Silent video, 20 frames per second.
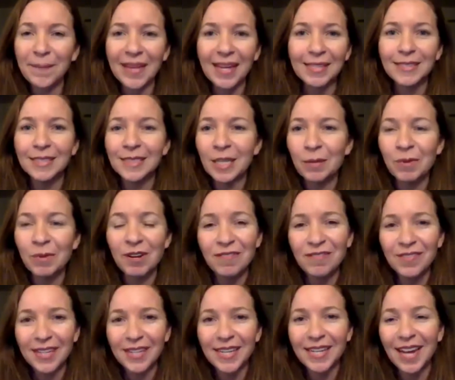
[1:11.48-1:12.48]
As some of
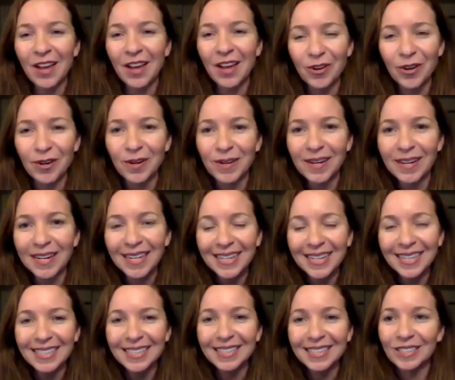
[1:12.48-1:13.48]
the other,
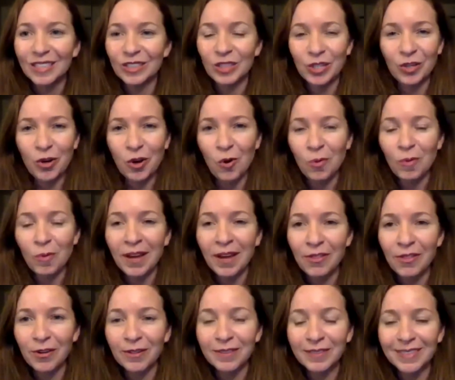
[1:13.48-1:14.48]
my
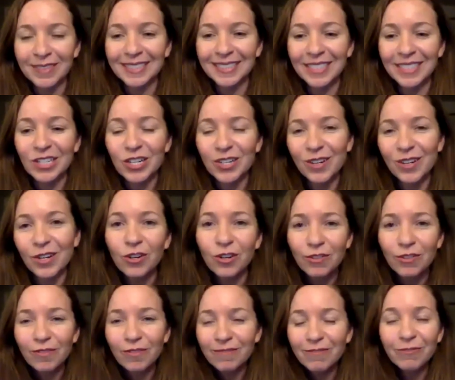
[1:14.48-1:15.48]
other
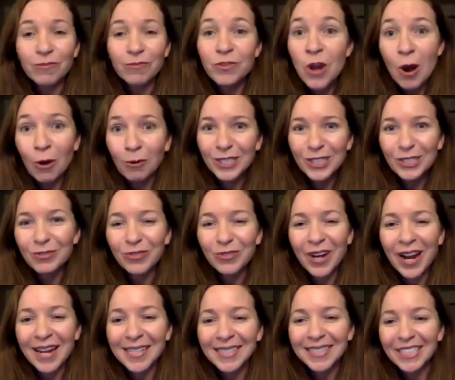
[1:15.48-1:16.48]
notes
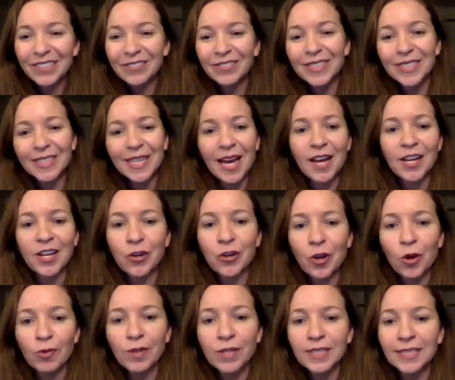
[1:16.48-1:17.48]
friends have said,
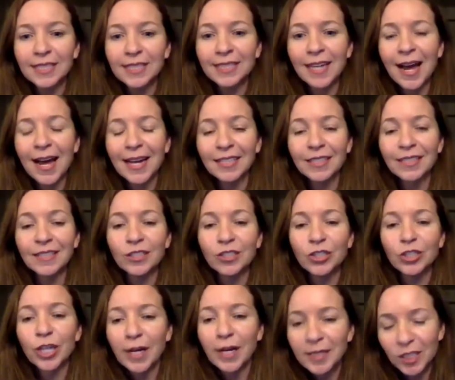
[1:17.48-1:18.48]
this is not
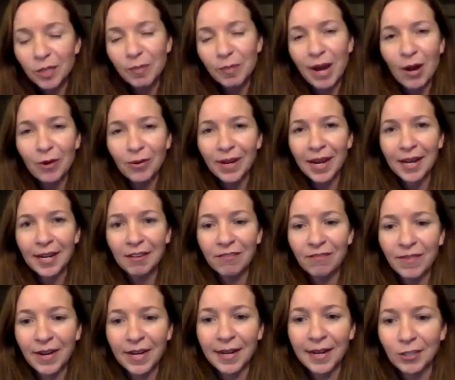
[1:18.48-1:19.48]
just about gaining
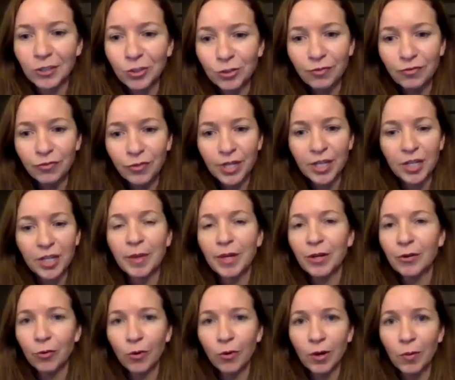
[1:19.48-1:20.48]
financial freedom and
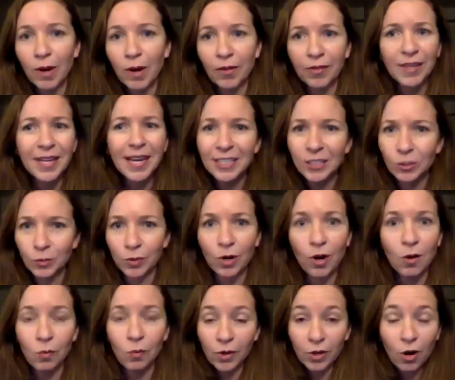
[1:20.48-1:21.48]
growing wealth. Yes, we're
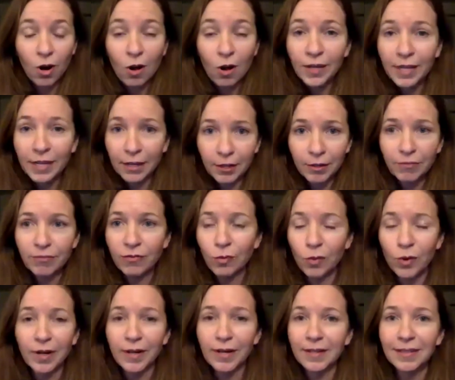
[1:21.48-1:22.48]
all here
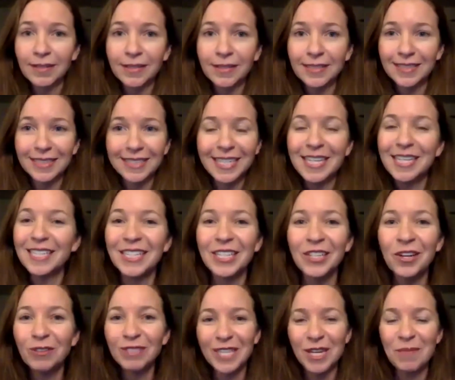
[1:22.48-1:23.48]

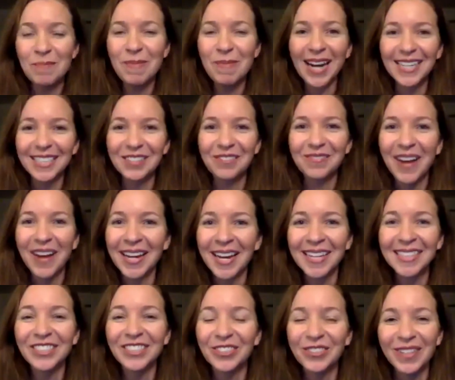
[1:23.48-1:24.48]
to impact our
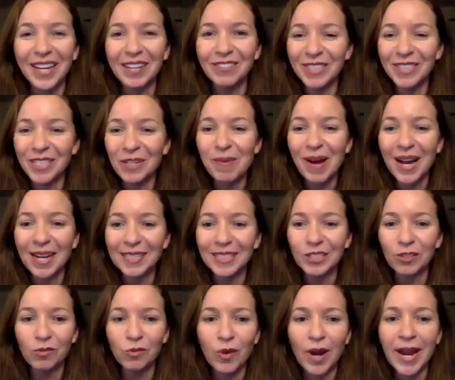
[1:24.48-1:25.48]
financial lives in a
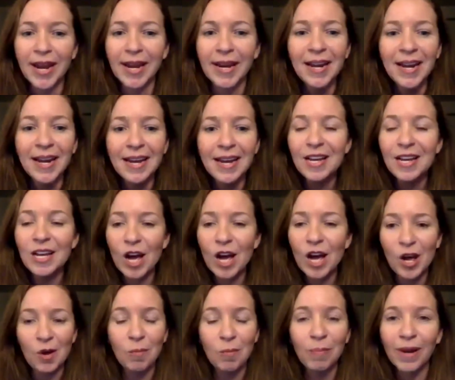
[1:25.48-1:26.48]
positive way.
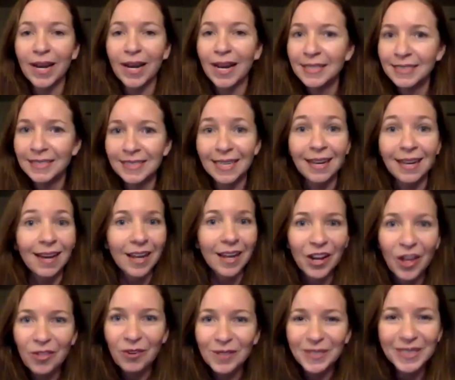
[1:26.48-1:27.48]
But as
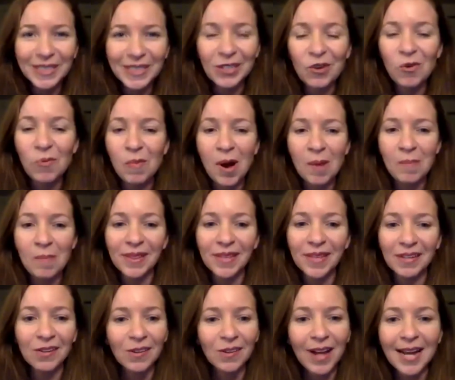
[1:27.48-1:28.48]
another single mom in the
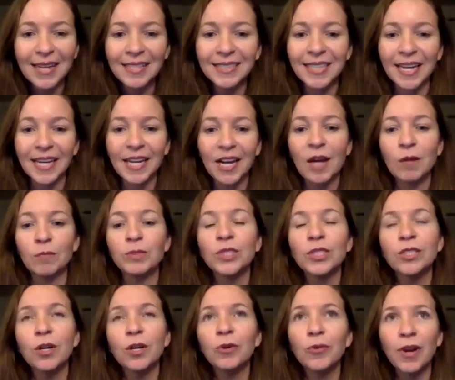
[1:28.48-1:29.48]
class, I'm
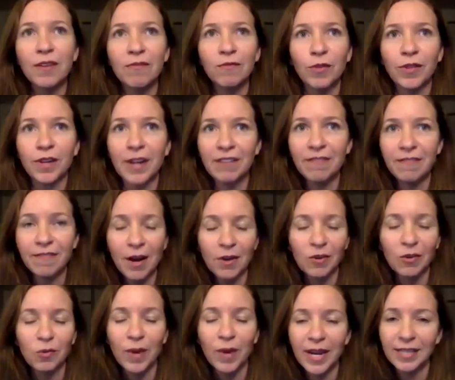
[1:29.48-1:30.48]
so grateful that I found
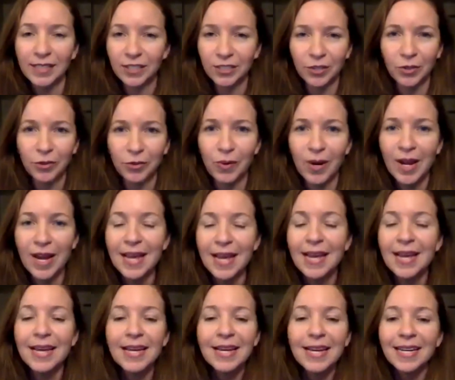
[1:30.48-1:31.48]
a way to
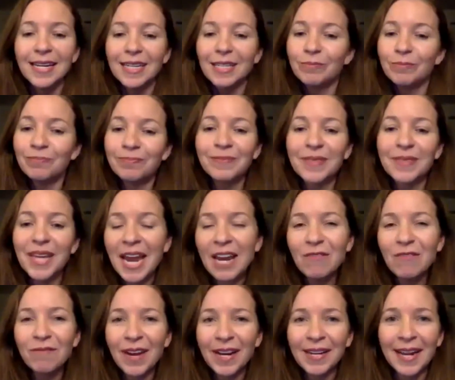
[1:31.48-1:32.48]

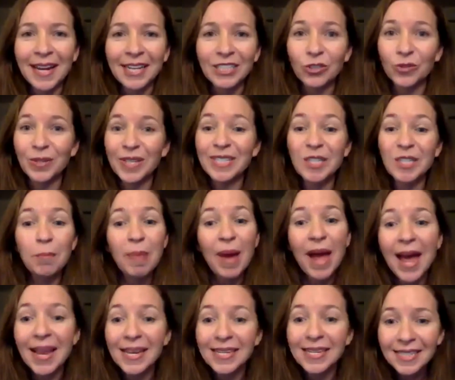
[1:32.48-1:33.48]
gain financial
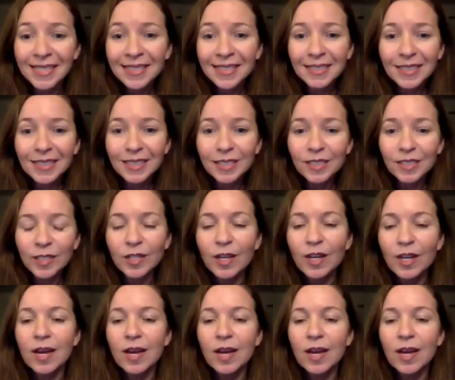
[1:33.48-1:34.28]
independence,